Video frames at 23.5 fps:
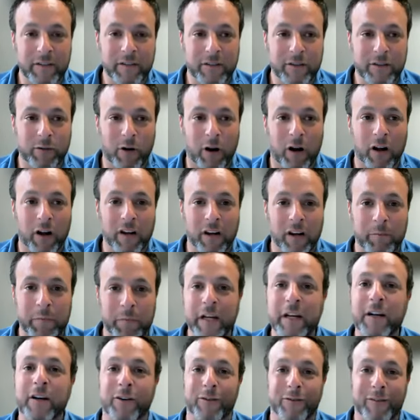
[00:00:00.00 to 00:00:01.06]
drawn up
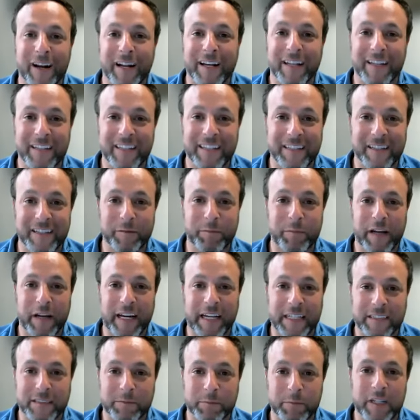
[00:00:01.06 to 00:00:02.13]
incorrectly in the
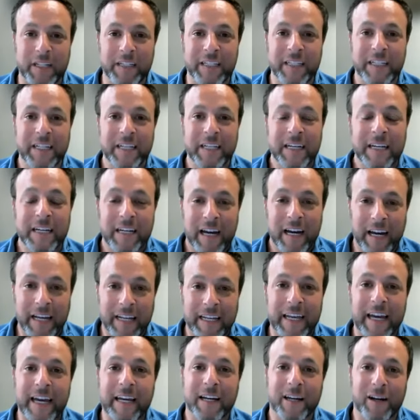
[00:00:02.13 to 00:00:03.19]
past, but I
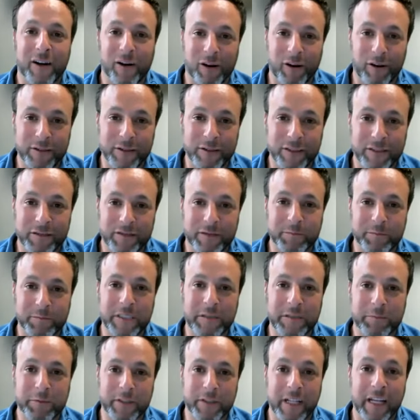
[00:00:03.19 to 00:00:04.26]
get calls from
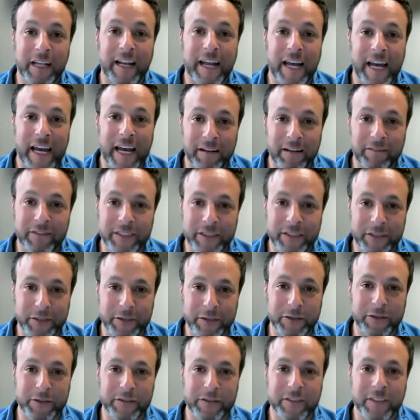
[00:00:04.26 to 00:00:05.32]
people that have
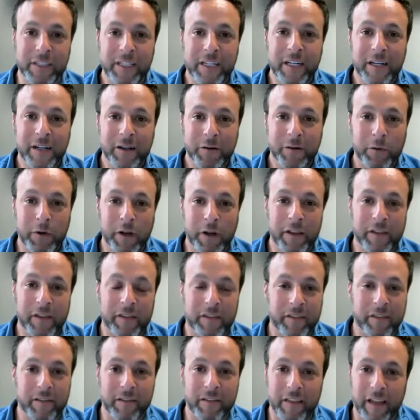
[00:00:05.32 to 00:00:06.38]
issues
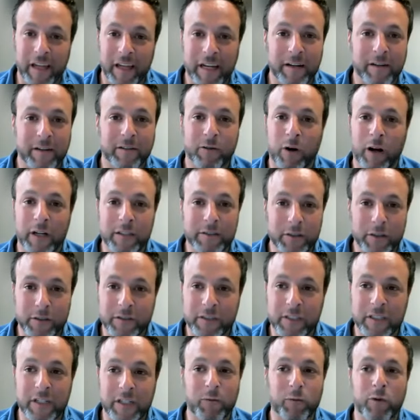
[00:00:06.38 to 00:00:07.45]
with like quadros
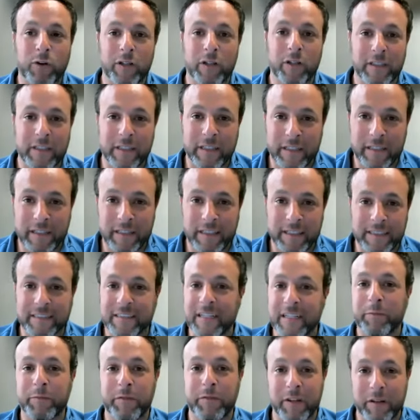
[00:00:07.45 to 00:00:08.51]
that weren't
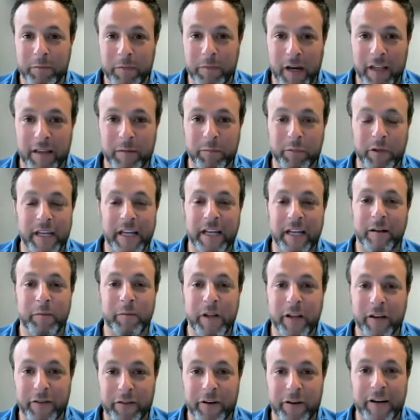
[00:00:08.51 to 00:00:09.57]
accepted by the plan
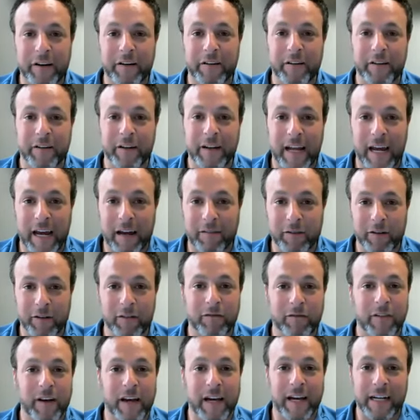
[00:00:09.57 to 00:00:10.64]
administrator after the
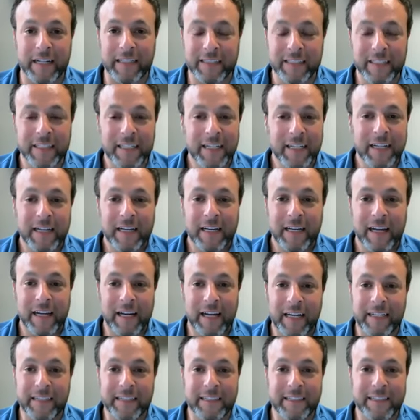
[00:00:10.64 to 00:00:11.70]
fact.
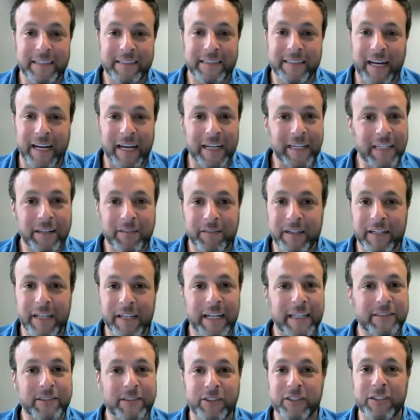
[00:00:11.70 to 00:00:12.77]
And it's kind of an
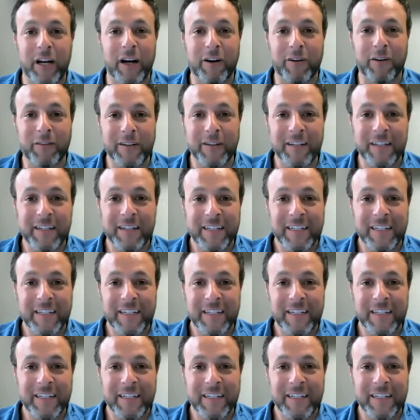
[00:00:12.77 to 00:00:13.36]
S show.